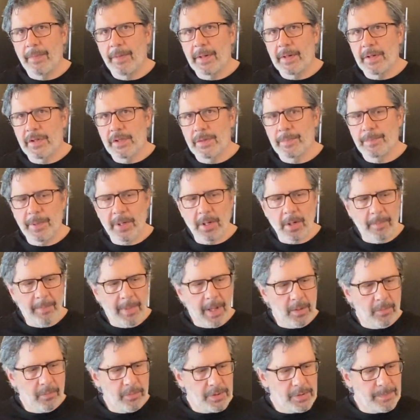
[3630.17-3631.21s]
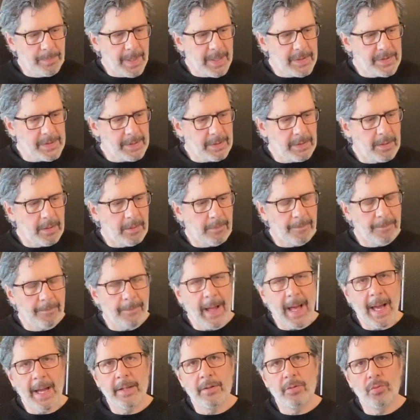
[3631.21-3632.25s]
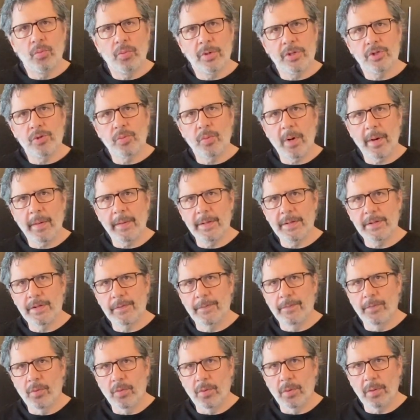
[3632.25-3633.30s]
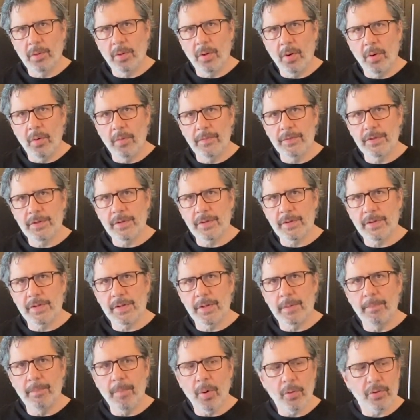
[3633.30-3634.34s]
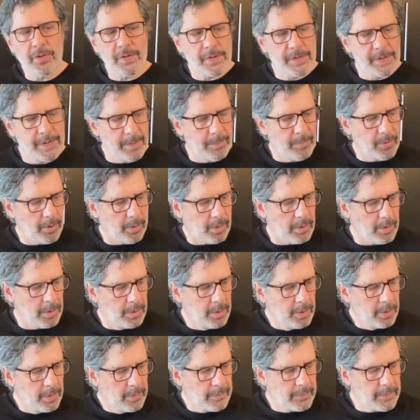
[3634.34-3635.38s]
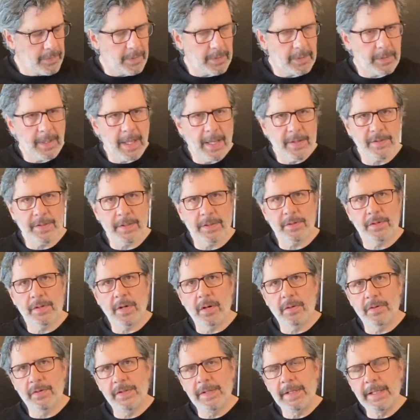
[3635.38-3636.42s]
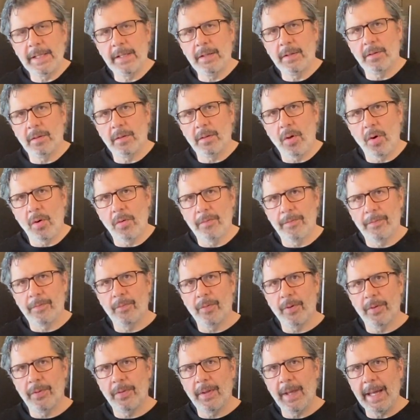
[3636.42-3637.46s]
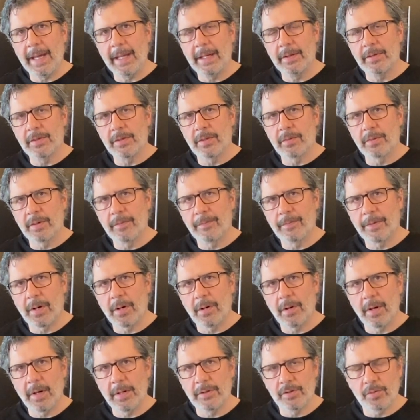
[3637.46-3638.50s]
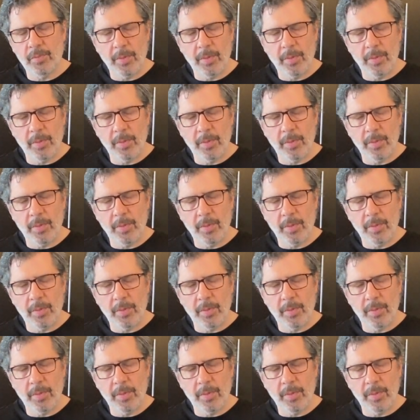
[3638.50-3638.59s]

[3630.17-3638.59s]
The experiment was basically to find which one of these 4 loaves looks the most similar to the classic tartine loaf with the 80 degree Fahrenheit,